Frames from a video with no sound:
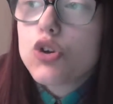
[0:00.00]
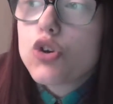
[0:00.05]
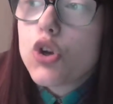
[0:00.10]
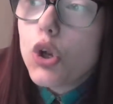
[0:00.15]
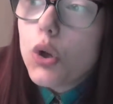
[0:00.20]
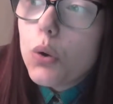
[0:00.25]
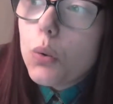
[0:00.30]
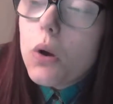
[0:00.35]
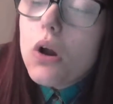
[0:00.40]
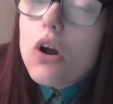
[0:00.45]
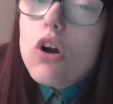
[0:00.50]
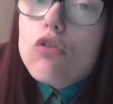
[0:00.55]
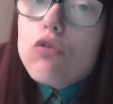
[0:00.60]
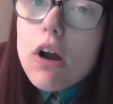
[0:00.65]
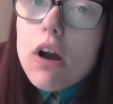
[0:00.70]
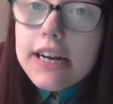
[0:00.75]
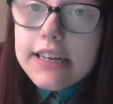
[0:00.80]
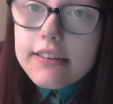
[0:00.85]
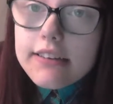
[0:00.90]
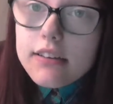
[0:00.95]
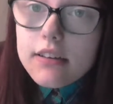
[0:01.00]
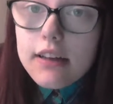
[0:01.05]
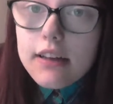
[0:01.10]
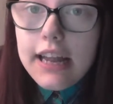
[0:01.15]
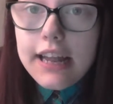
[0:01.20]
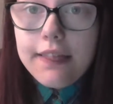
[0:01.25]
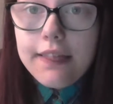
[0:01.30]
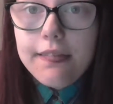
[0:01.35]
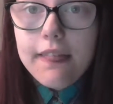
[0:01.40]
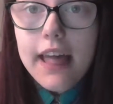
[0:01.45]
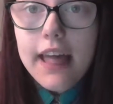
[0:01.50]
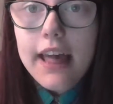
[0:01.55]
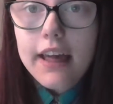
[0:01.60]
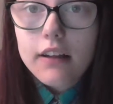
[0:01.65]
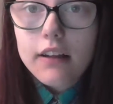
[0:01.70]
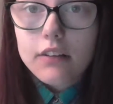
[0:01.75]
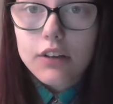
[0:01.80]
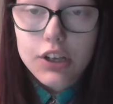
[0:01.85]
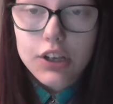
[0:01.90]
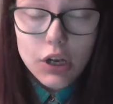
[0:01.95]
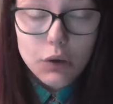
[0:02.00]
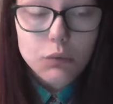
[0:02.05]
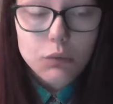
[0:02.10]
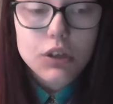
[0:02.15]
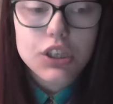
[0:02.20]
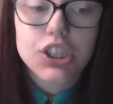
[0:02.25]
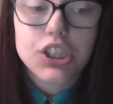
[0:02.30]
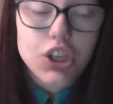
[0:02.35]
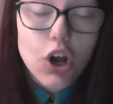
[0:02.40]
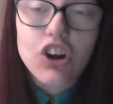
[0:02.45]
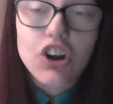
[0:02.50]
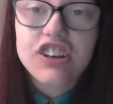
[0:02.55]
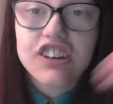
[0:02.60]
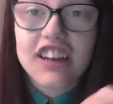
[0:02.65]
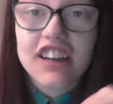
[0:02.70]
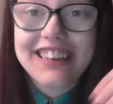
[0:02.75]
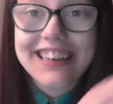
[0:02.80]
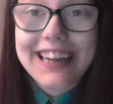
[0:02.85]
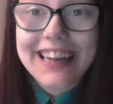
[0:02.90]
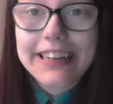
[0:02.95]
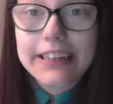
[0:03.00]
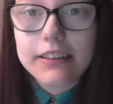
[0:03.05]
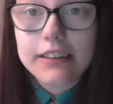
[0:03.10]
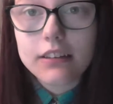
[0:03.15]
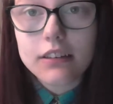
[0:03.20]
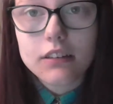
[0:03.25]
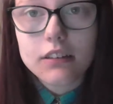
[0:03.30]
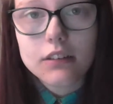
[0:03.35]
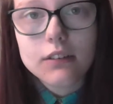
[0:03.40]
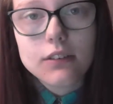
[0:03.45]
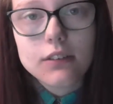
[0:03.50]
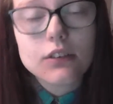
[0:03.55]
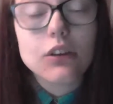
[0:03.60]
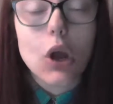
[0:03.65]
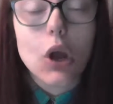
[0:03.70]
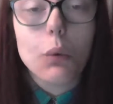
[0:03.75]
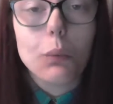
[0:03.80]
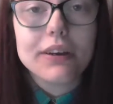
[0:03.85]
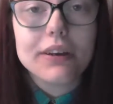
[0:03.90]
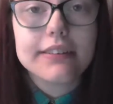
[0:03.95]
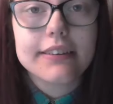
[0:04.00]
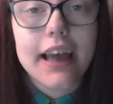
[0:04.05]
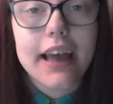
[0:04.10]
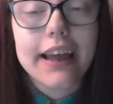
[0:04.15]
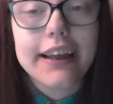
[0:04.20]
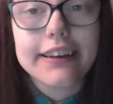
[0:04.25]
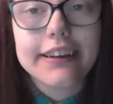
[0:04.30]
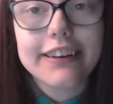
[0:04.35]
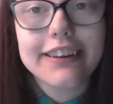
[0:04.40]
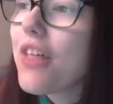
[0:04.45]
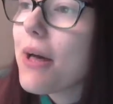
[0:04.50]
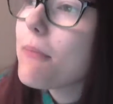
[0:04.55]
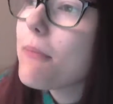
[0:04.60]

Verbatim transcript: to write in their, you know, younger years, so we say.